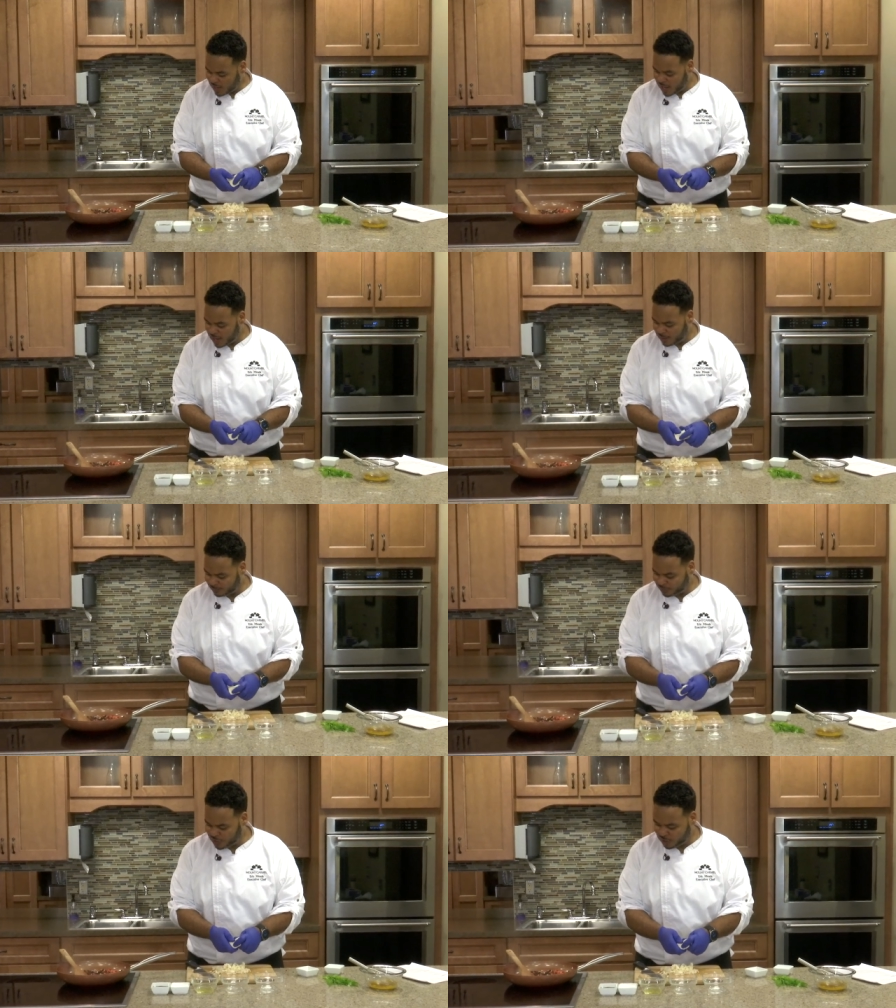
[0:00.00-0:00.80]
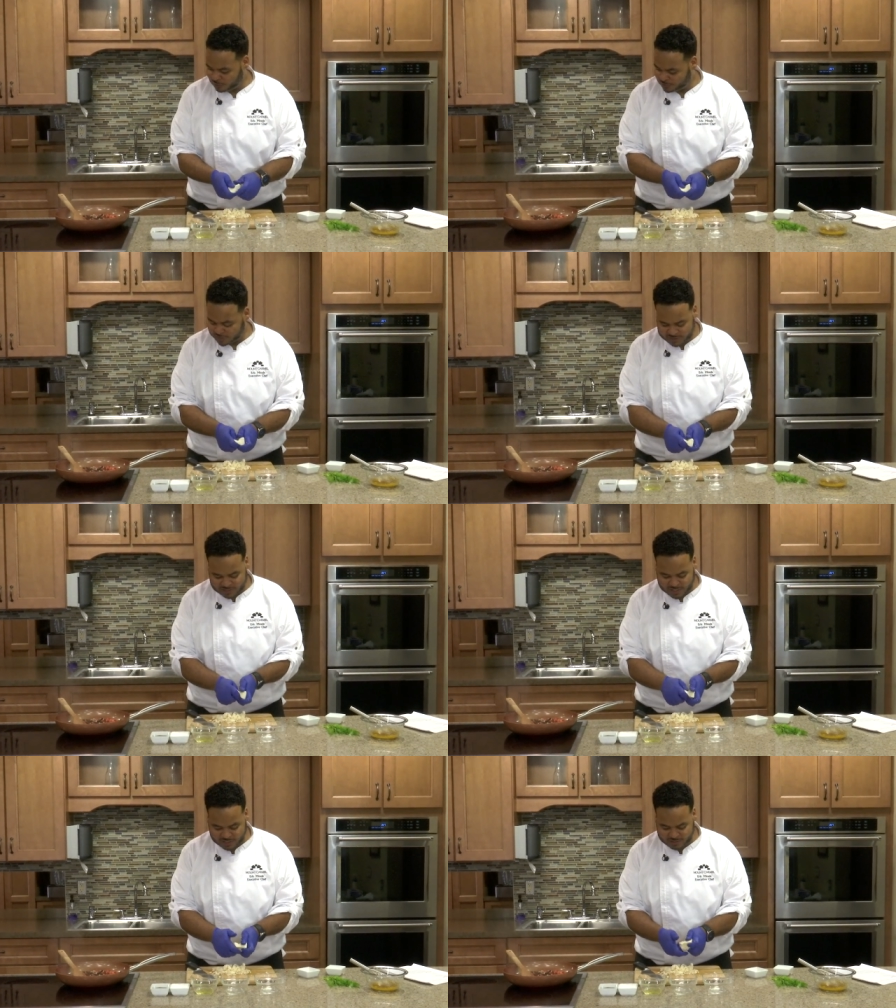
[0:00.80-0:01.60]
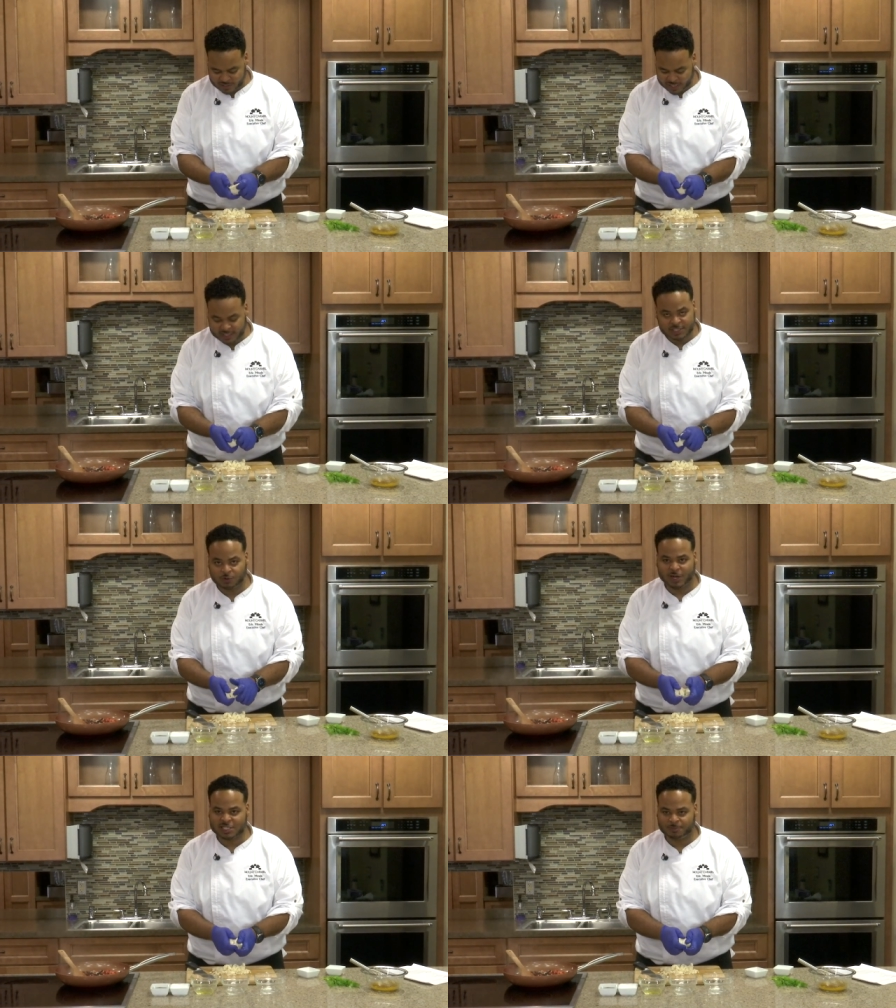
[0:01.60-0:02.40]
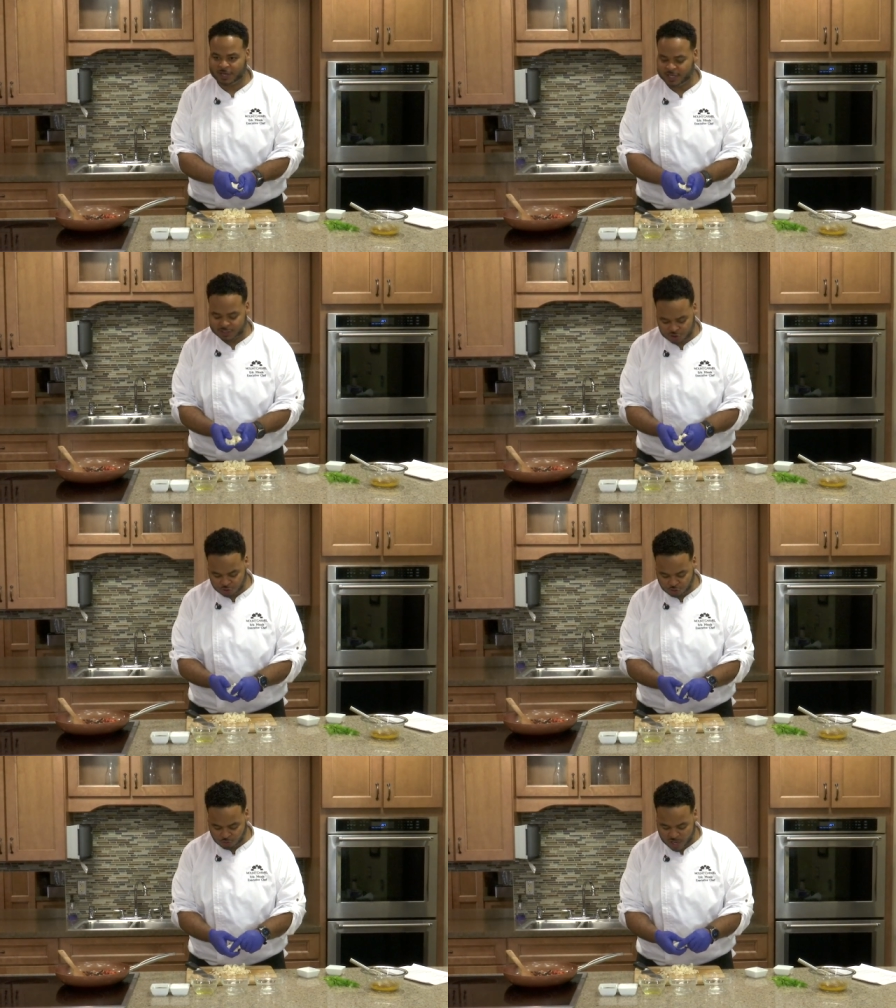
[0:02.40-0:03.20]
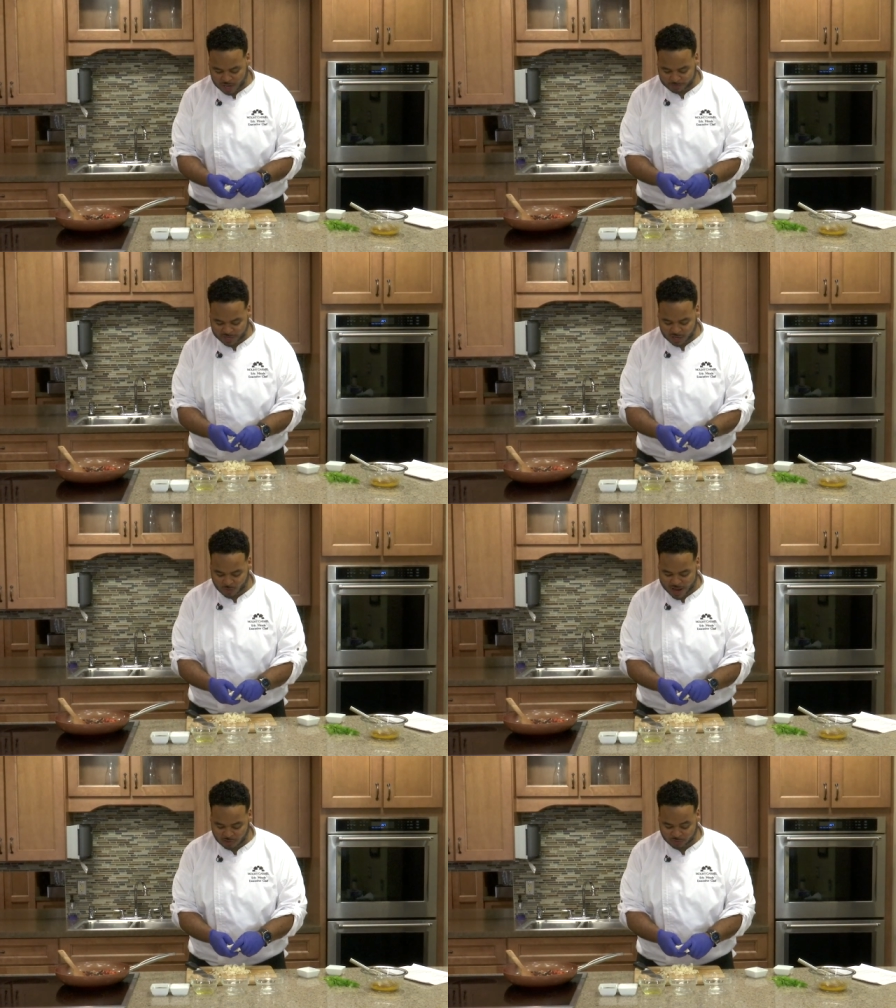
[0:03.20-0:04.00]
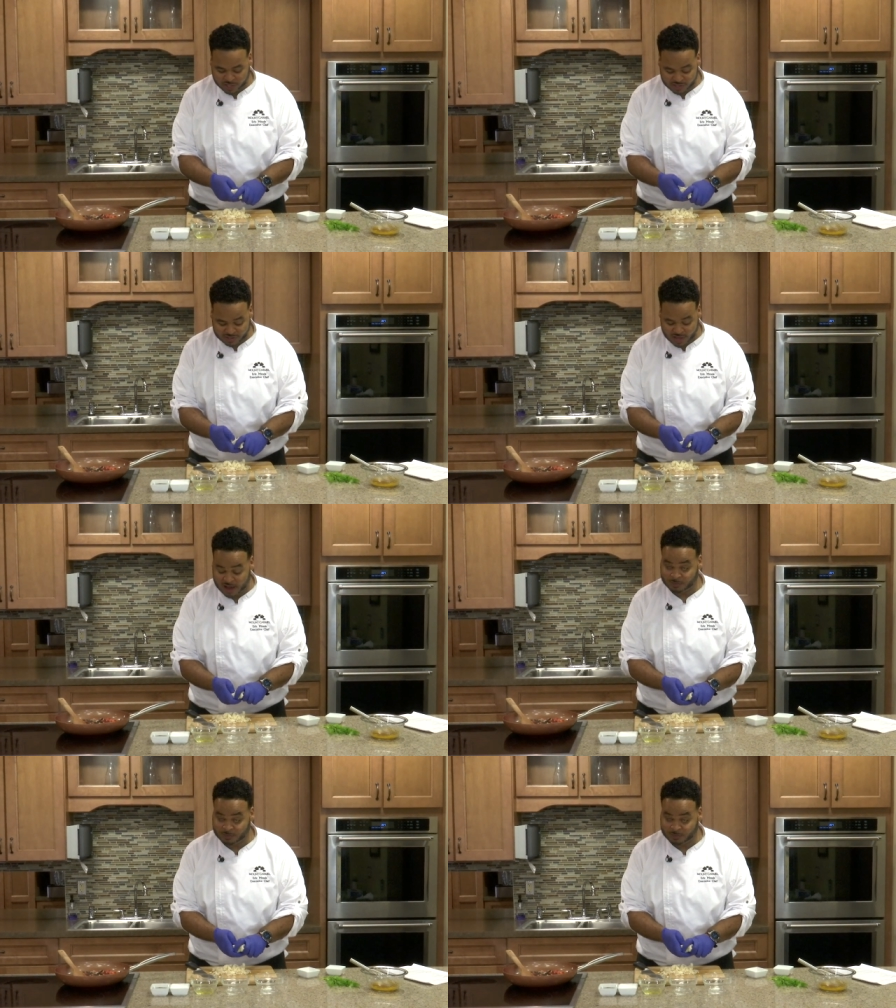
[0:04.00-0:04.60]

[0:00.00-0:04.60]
This is an easy recipe to play around with.